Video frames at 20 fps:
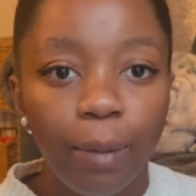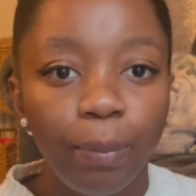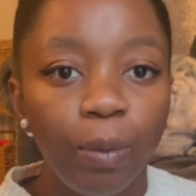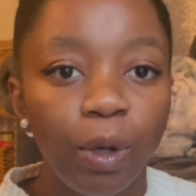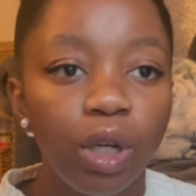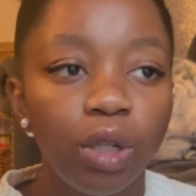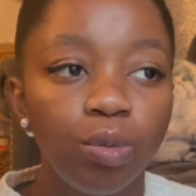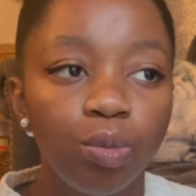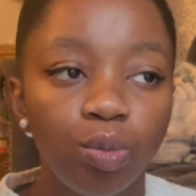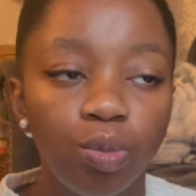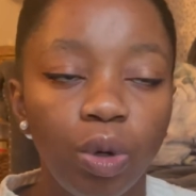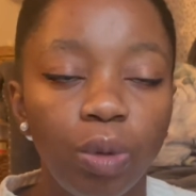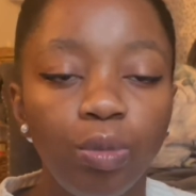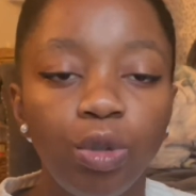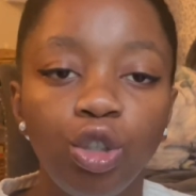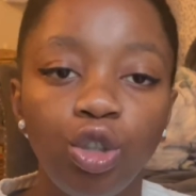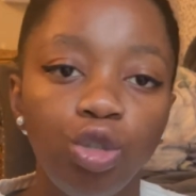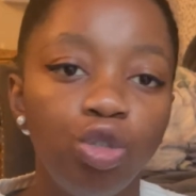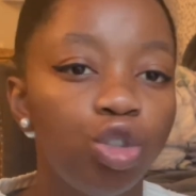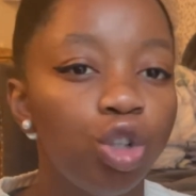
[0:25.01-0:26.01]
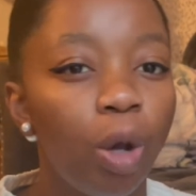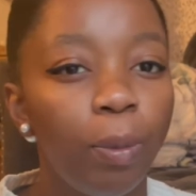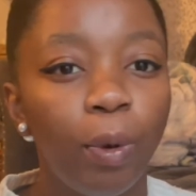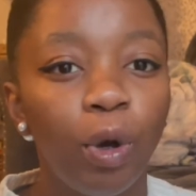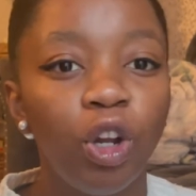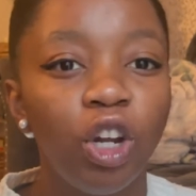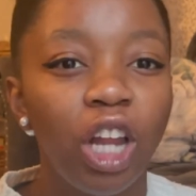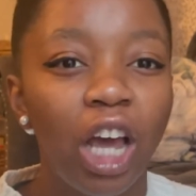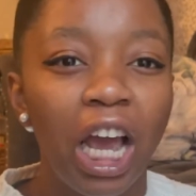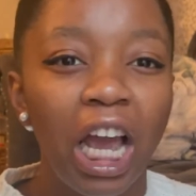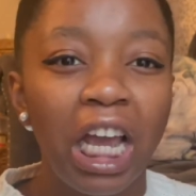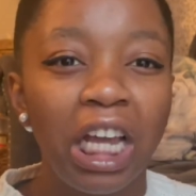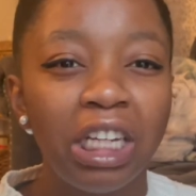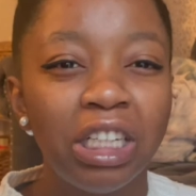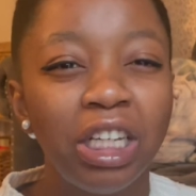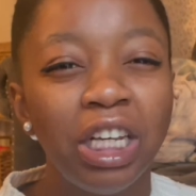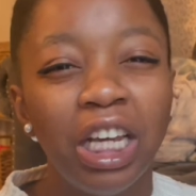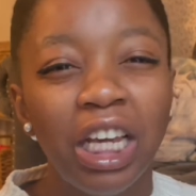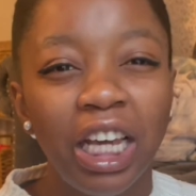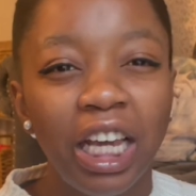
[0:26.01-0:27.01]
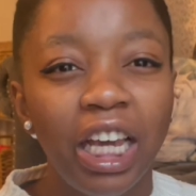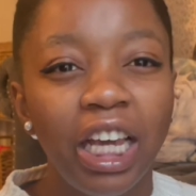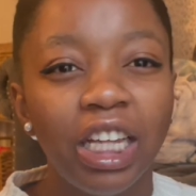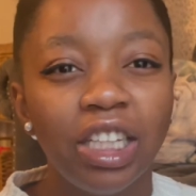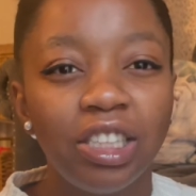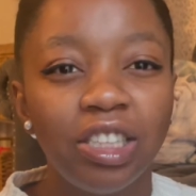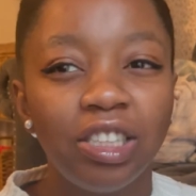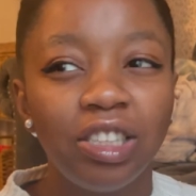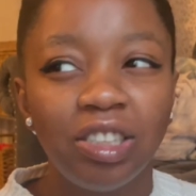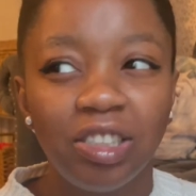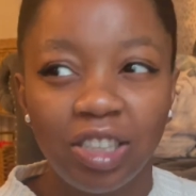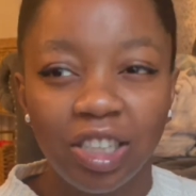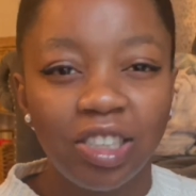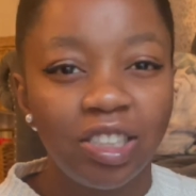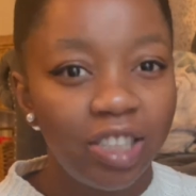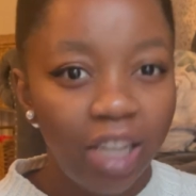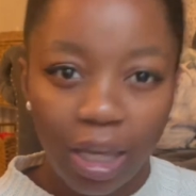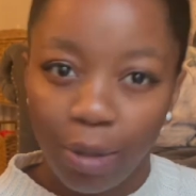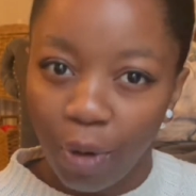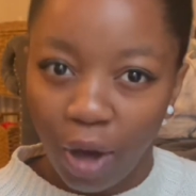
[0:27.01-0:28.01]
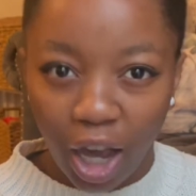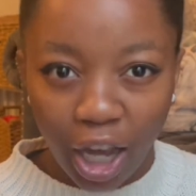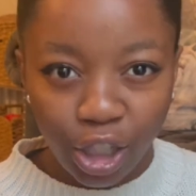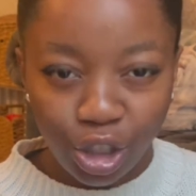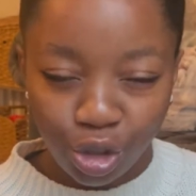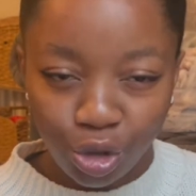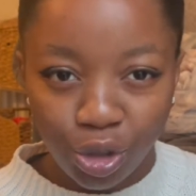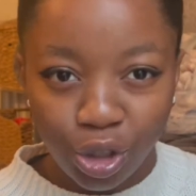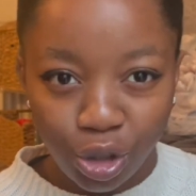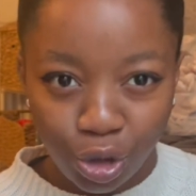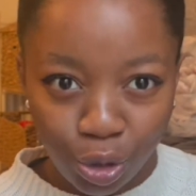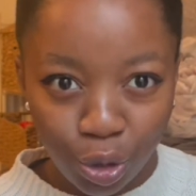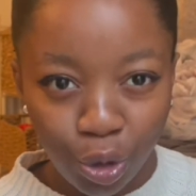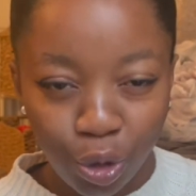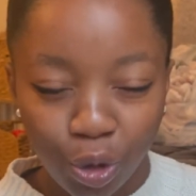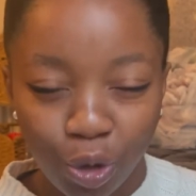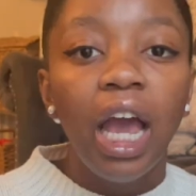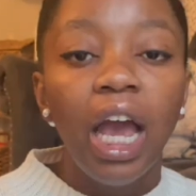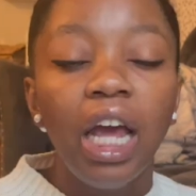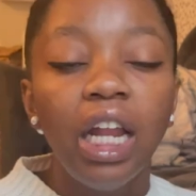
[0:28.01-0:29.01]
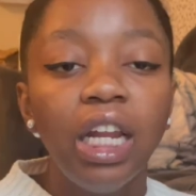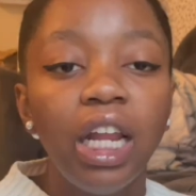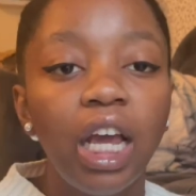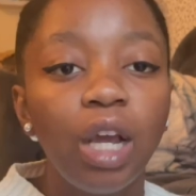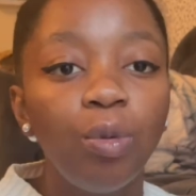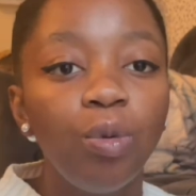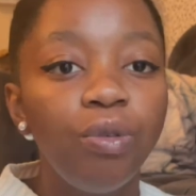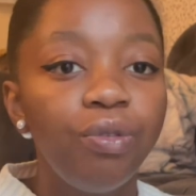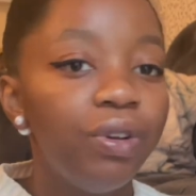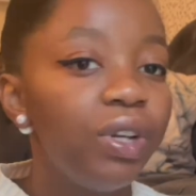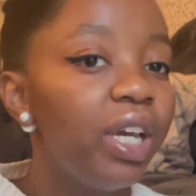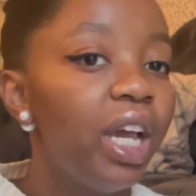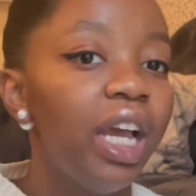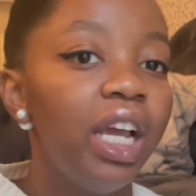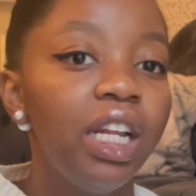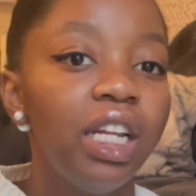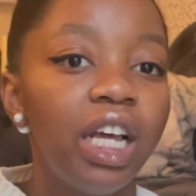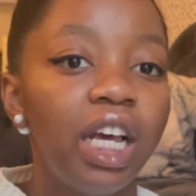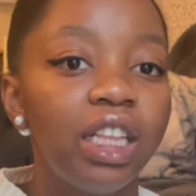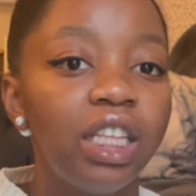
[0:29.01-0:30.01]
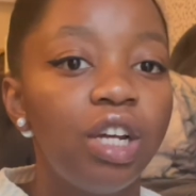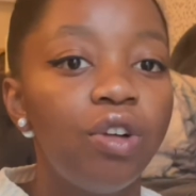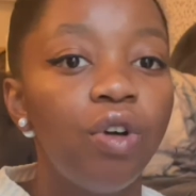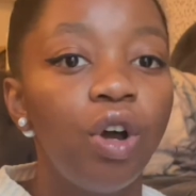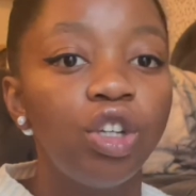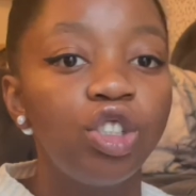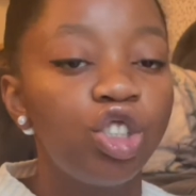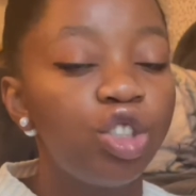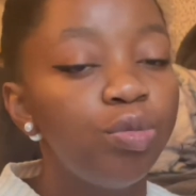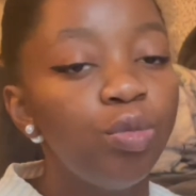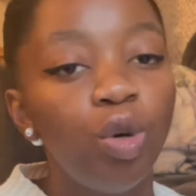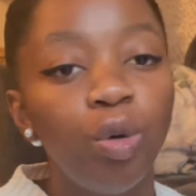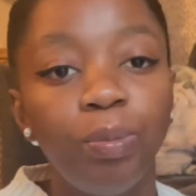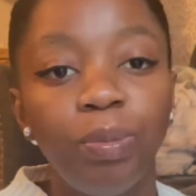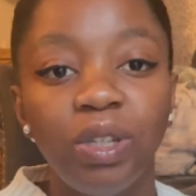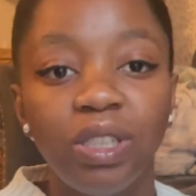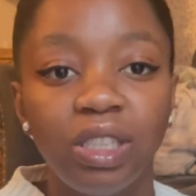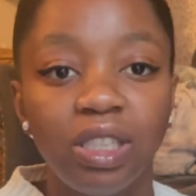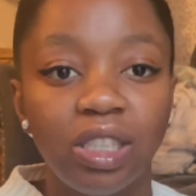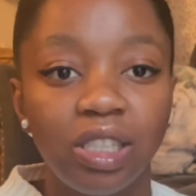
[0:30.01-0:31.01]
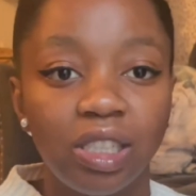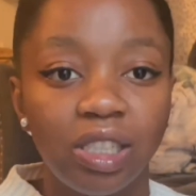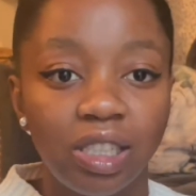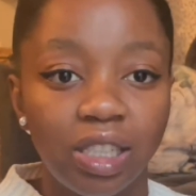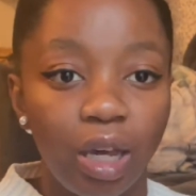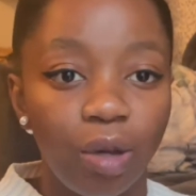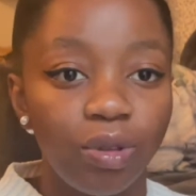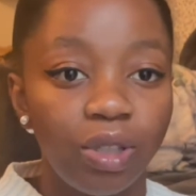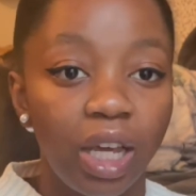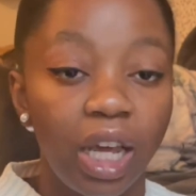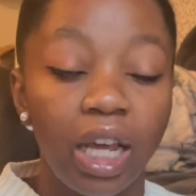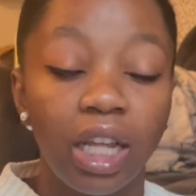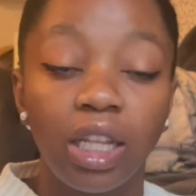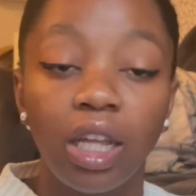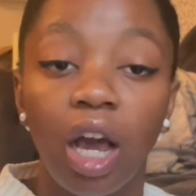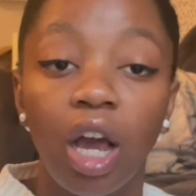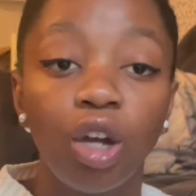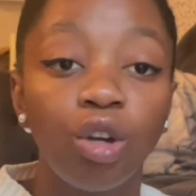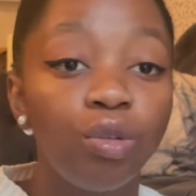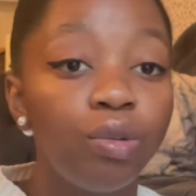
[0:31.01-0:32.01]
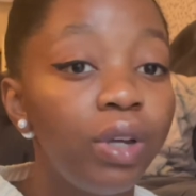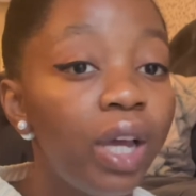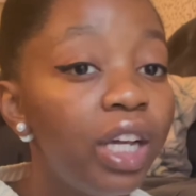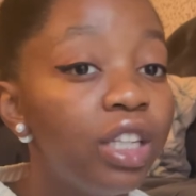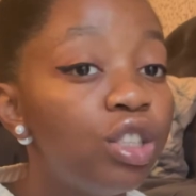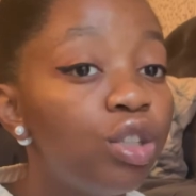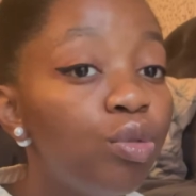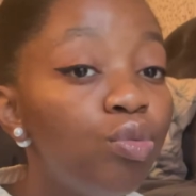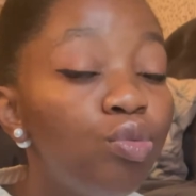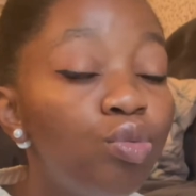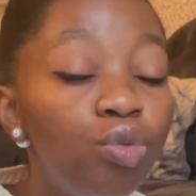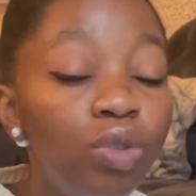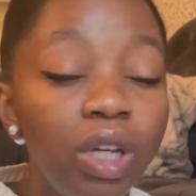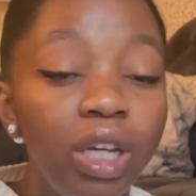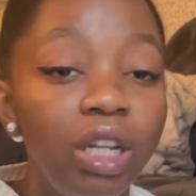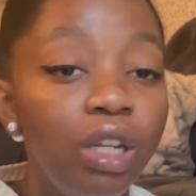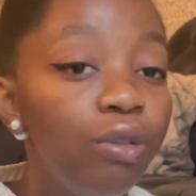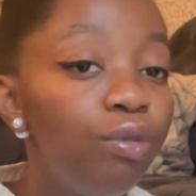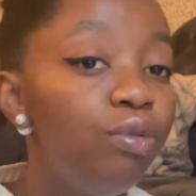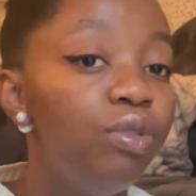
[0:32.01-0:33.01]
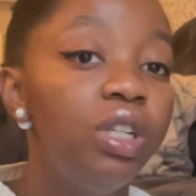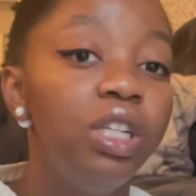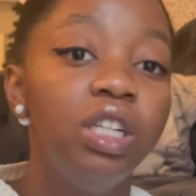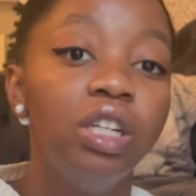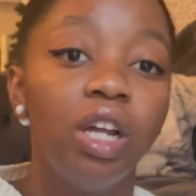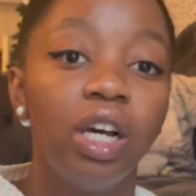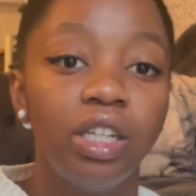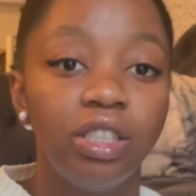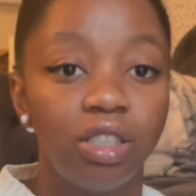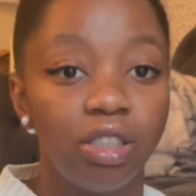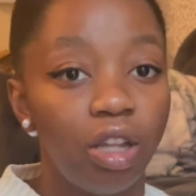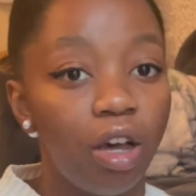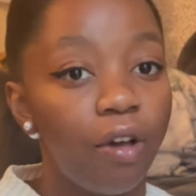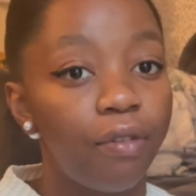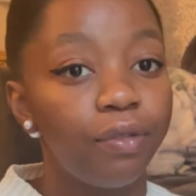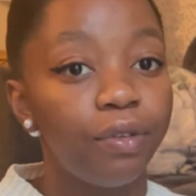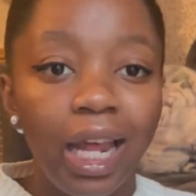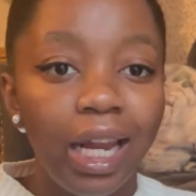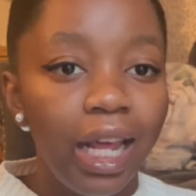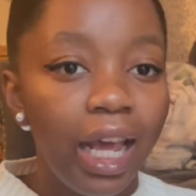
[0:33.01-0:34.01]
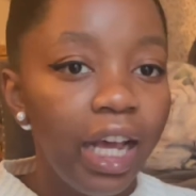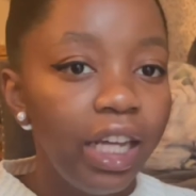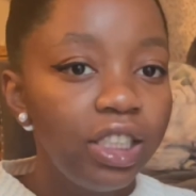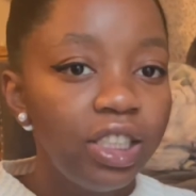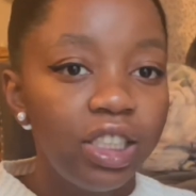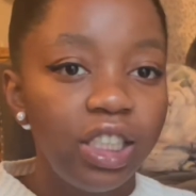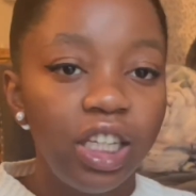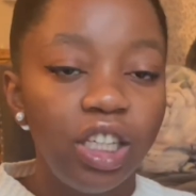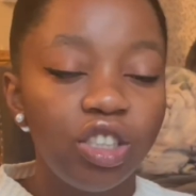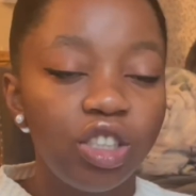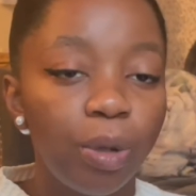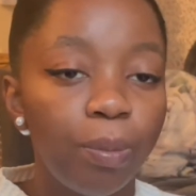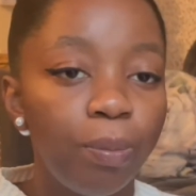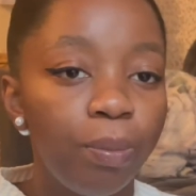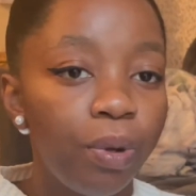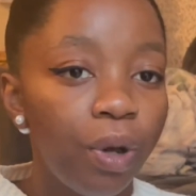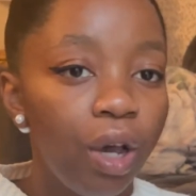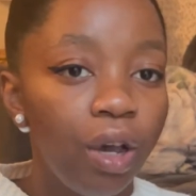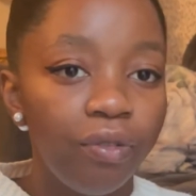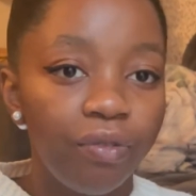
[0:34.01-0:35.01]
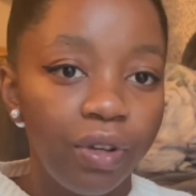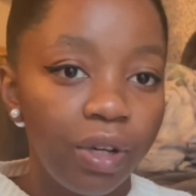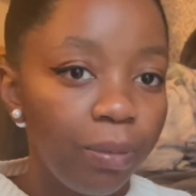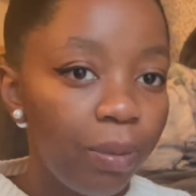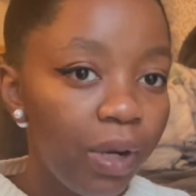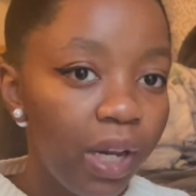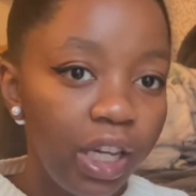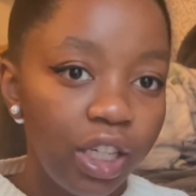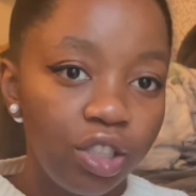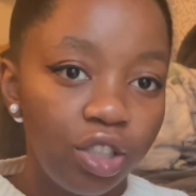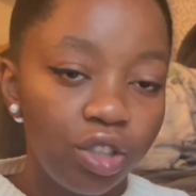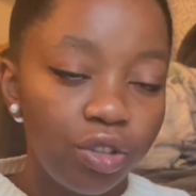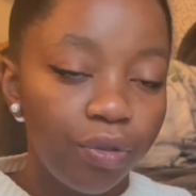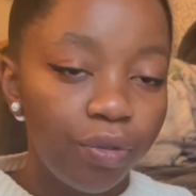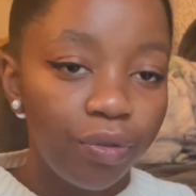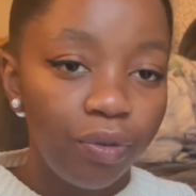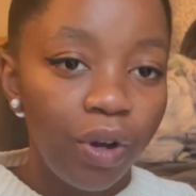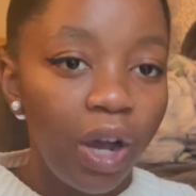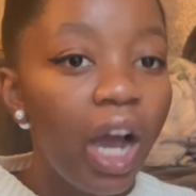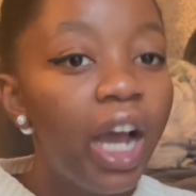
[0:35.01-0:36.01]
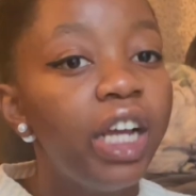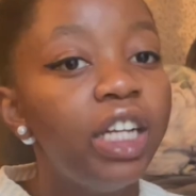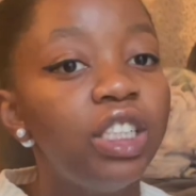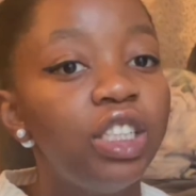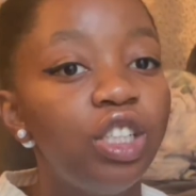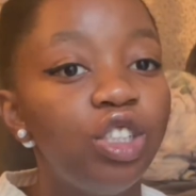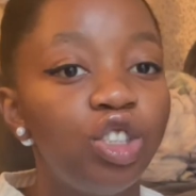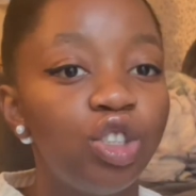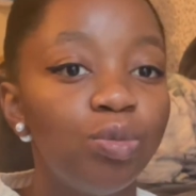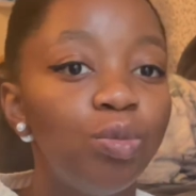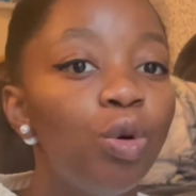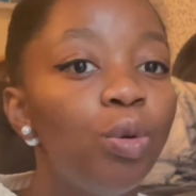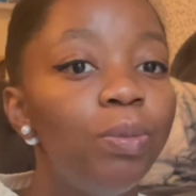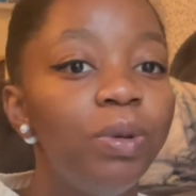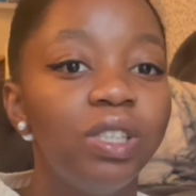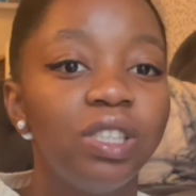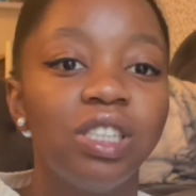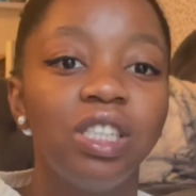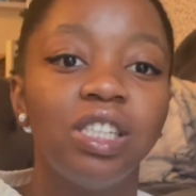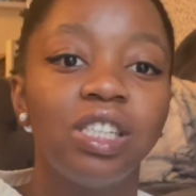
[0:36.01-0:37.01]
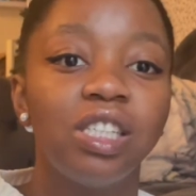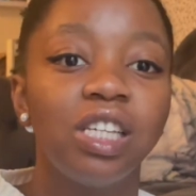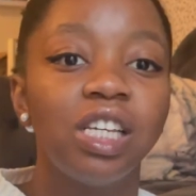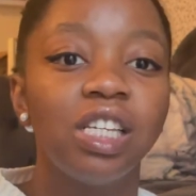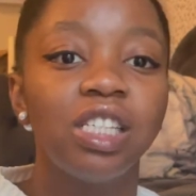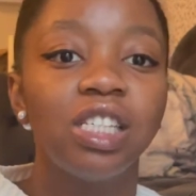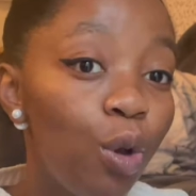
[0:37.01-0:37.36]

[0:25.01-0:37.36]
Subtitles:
But when we do shop online, it's the same high street store. And that we're forgetting that there are small businesses out there that are creating really, really nice stuff. Etsy is the perfect place to find these small businesses.